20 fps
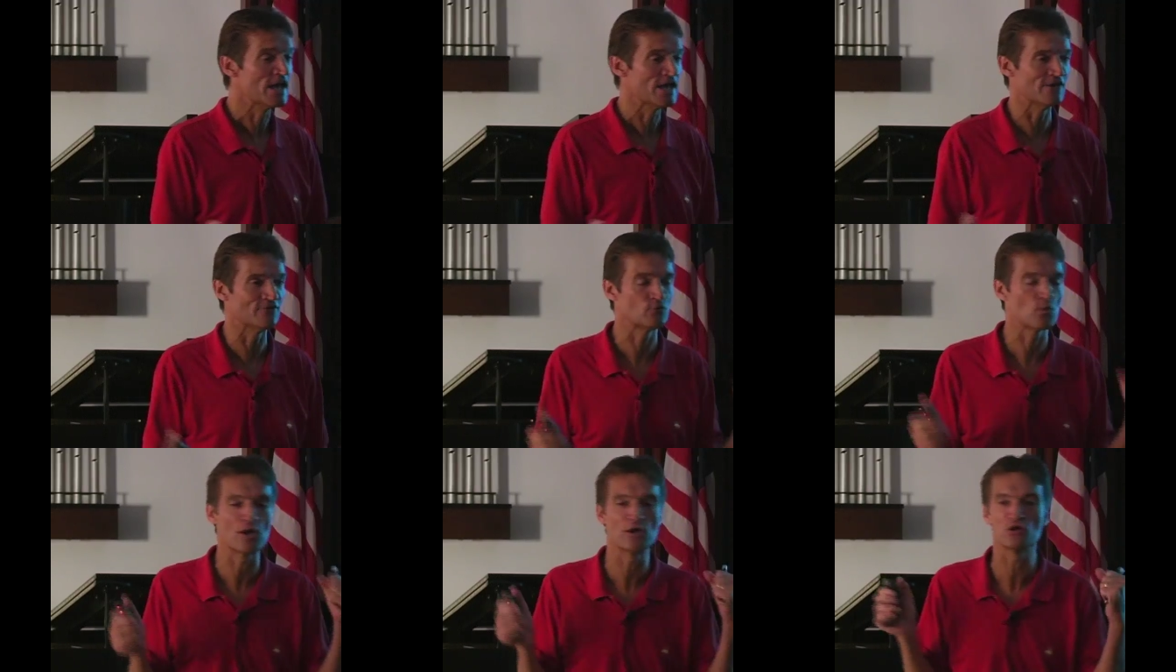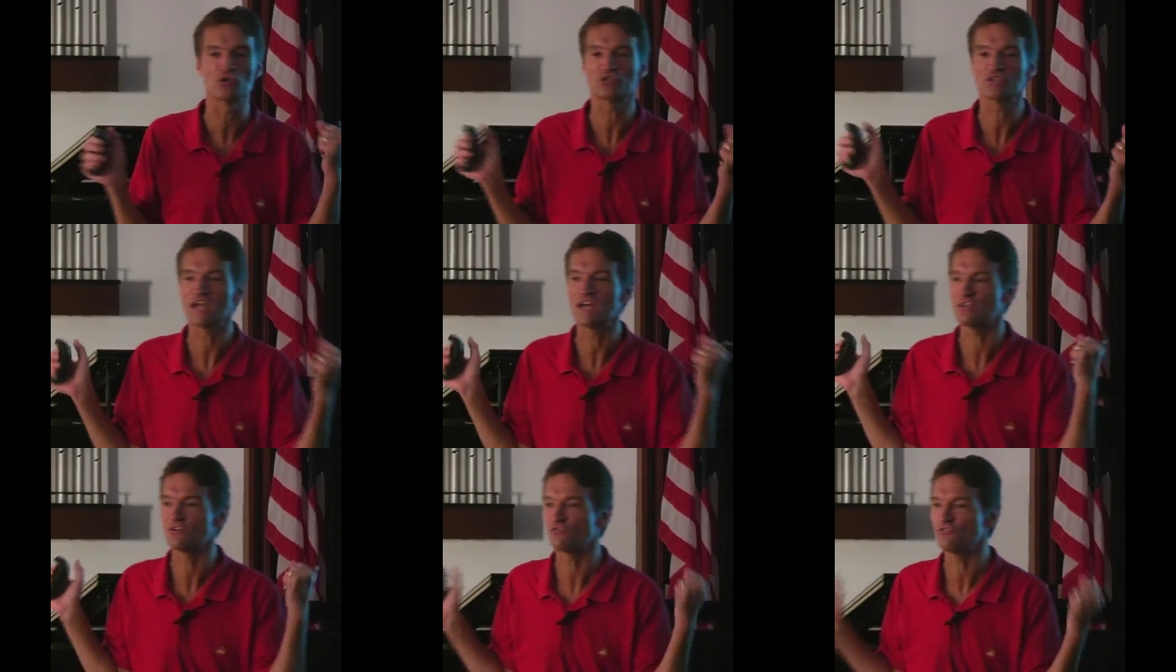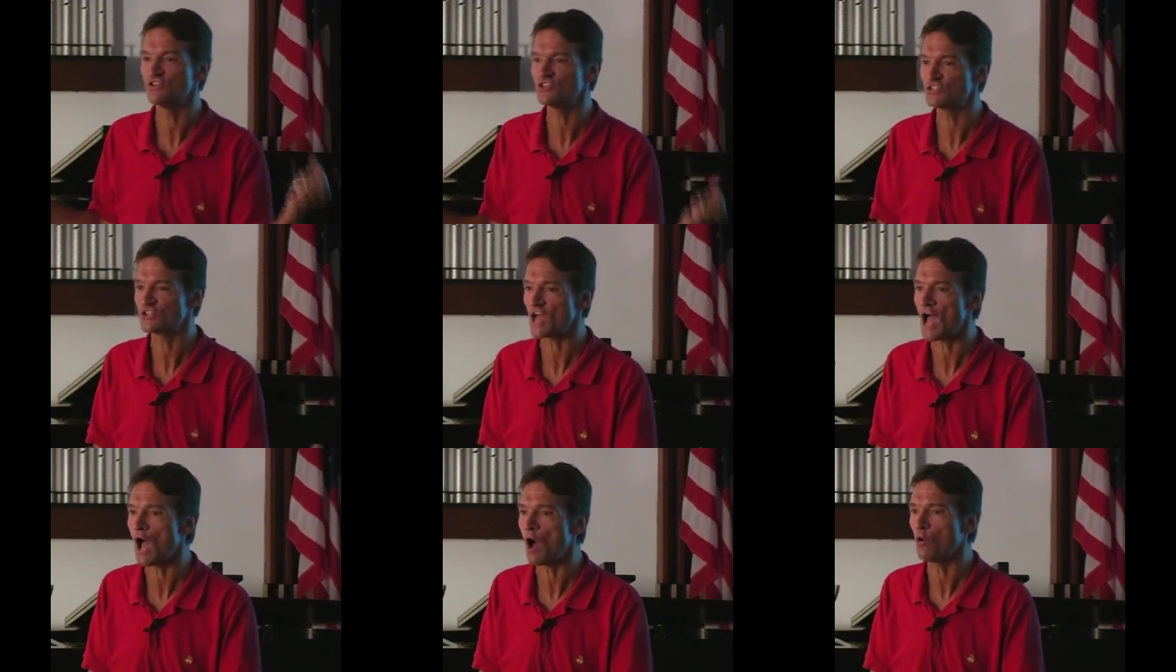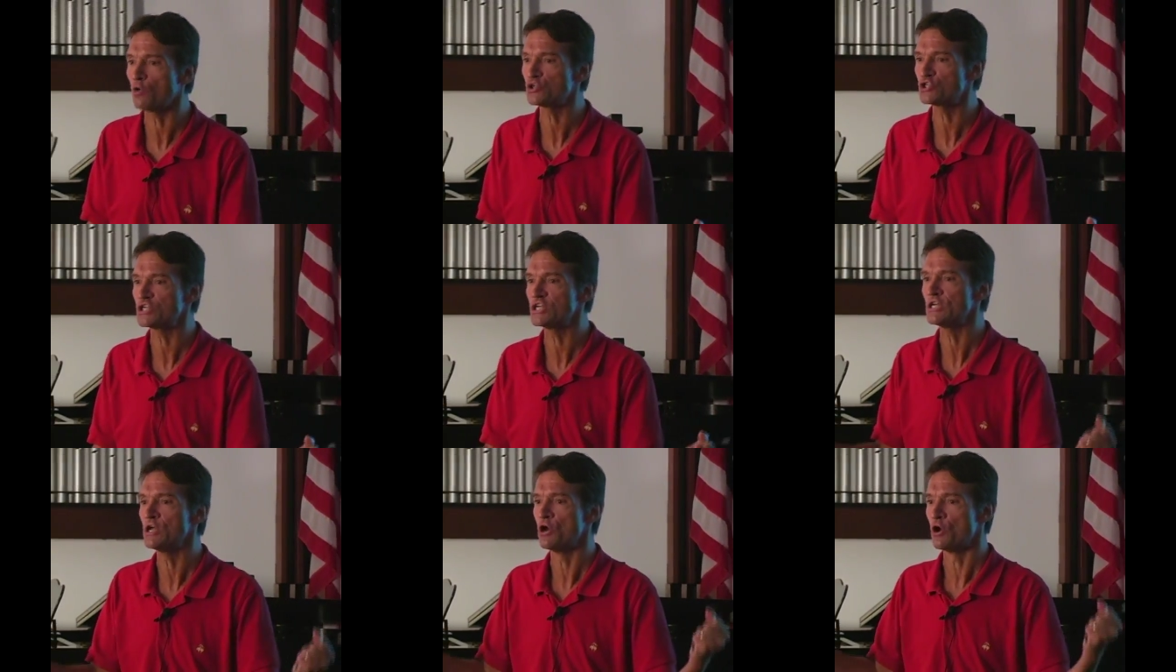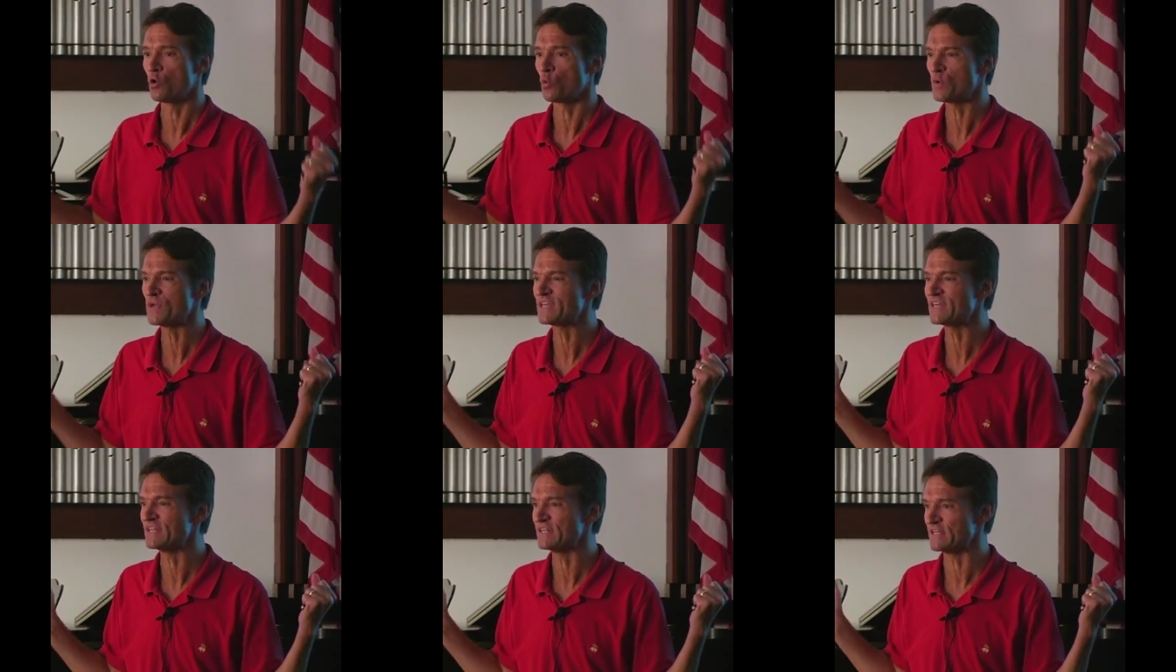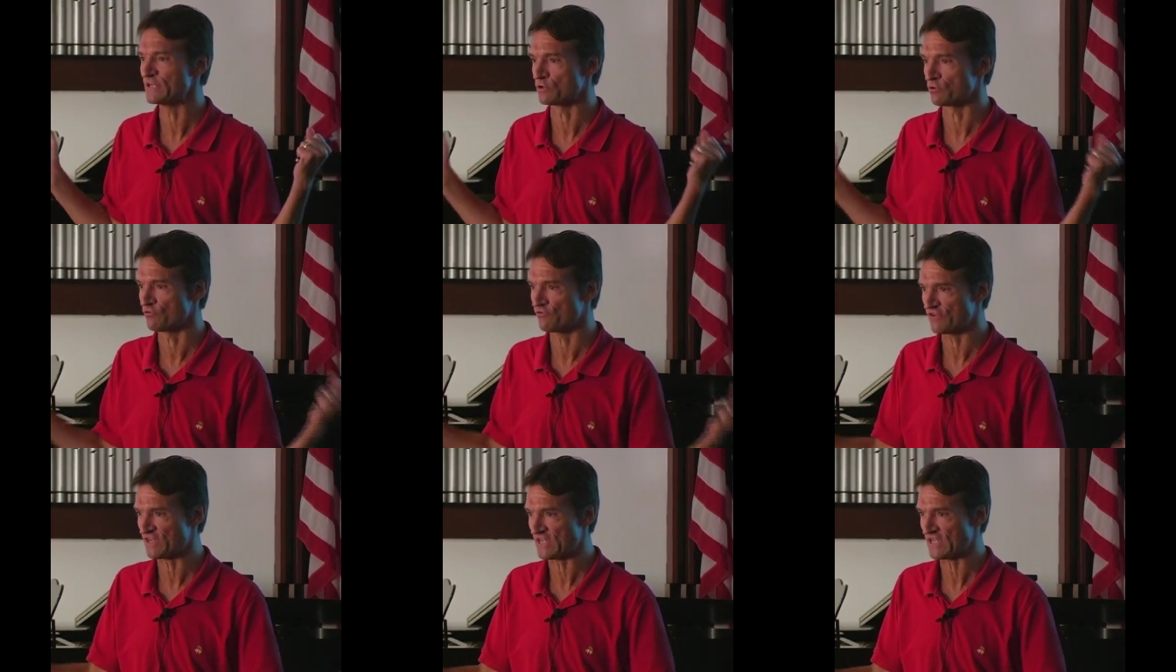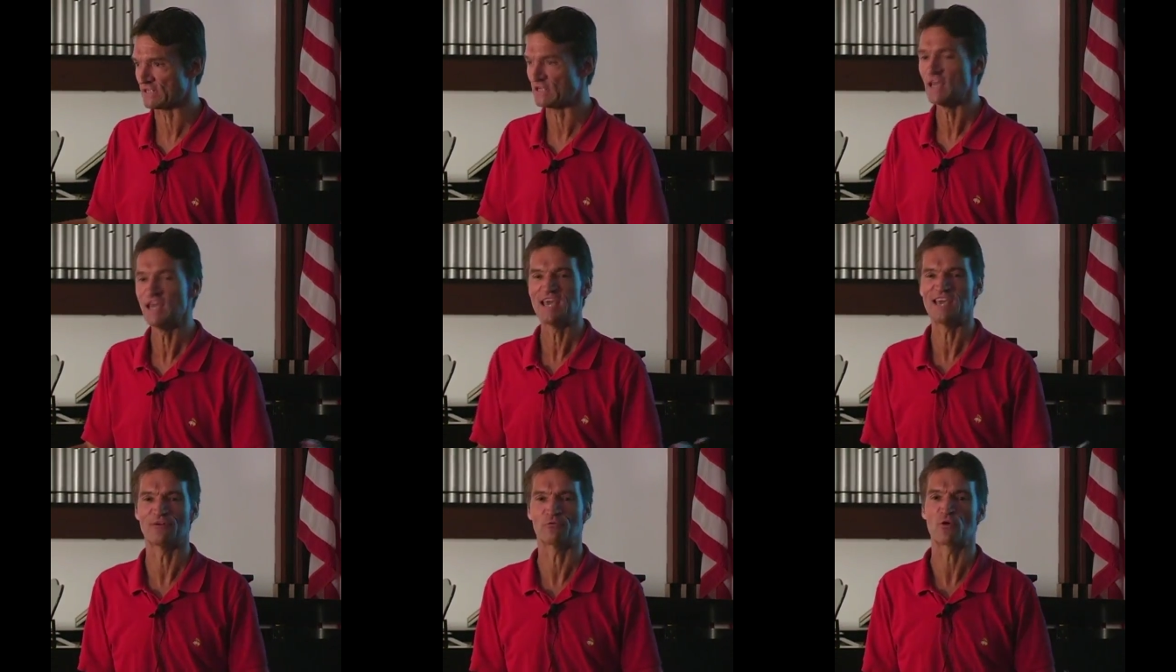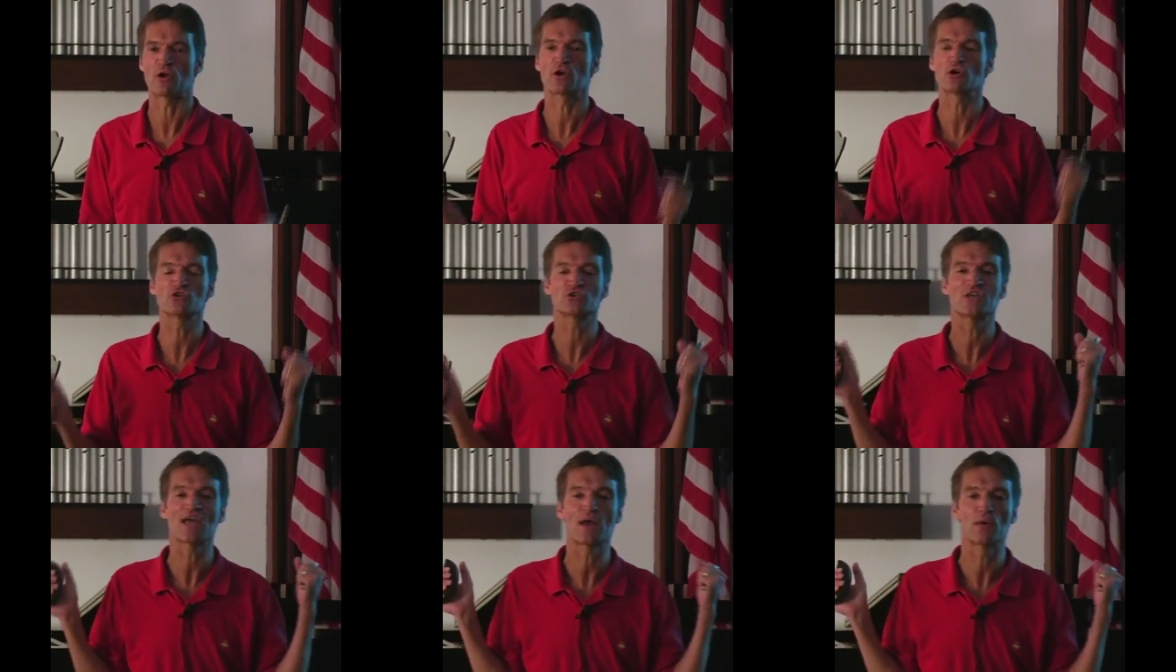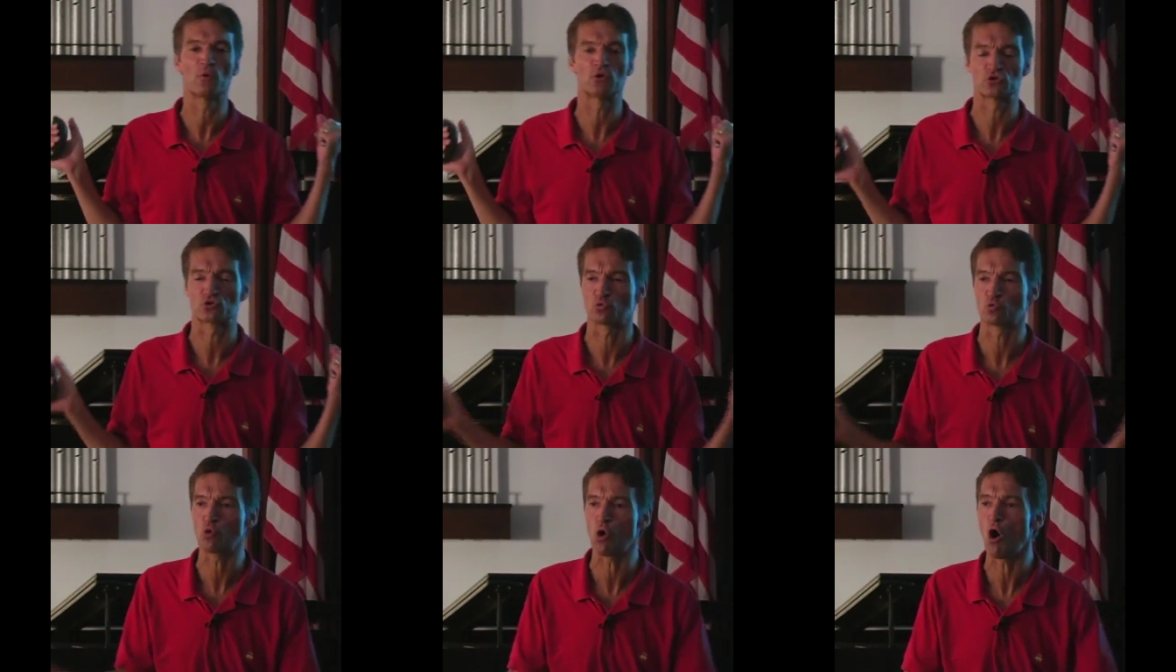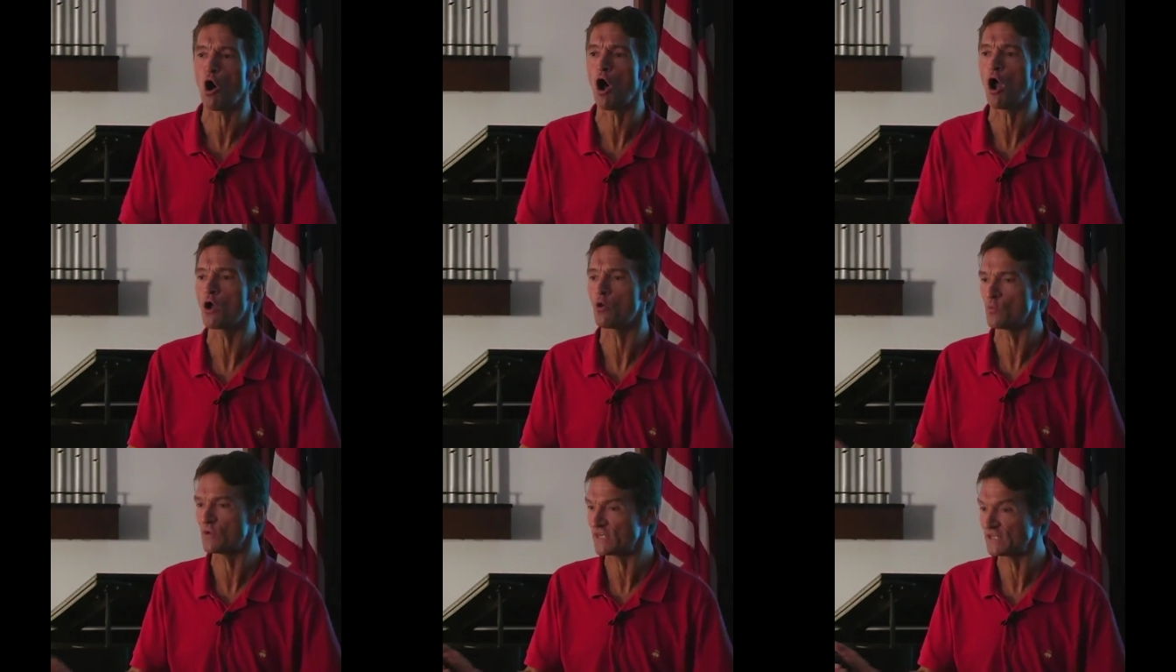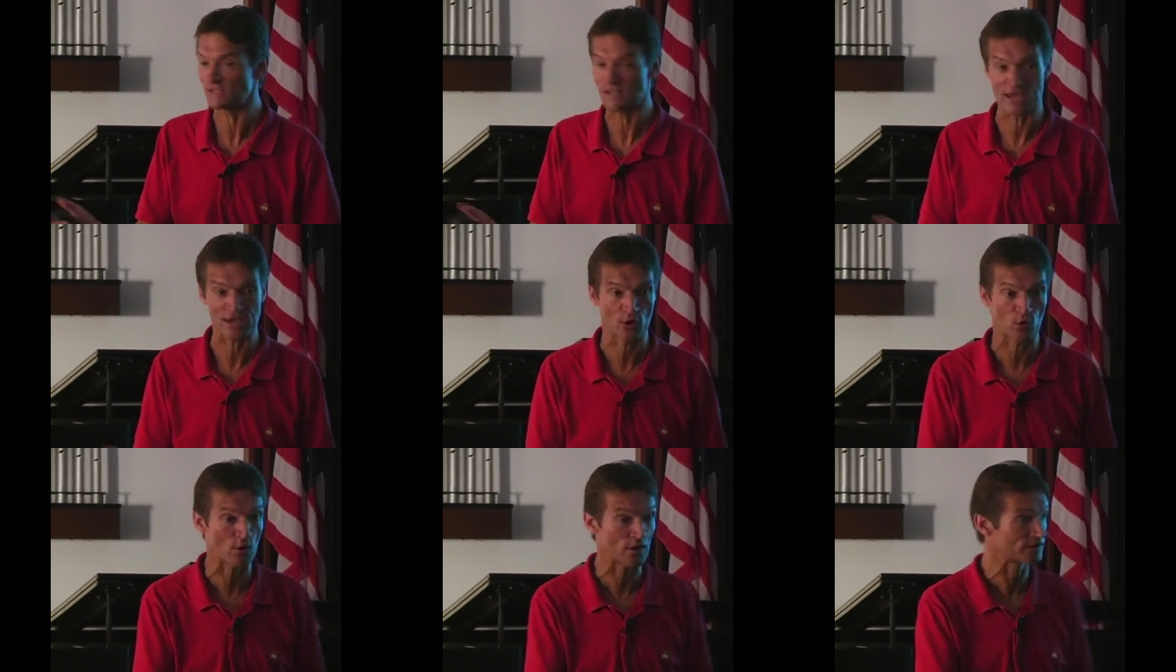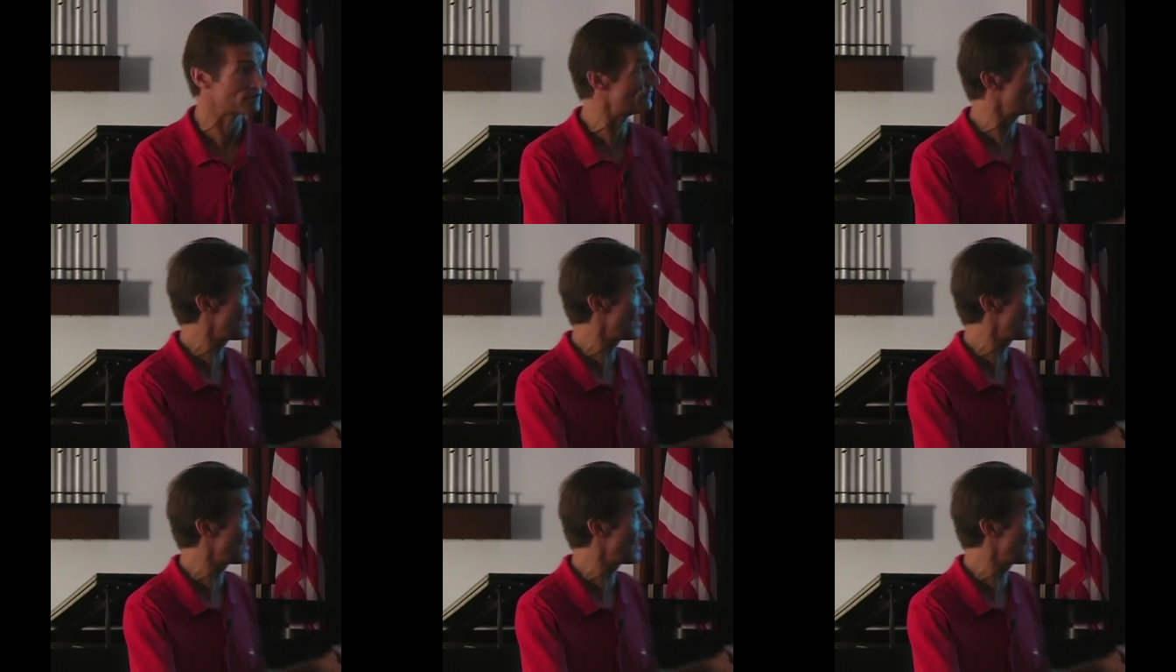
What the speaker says: If we understand the physiology, we can intervene. If we understand what's wrong, we can take corrective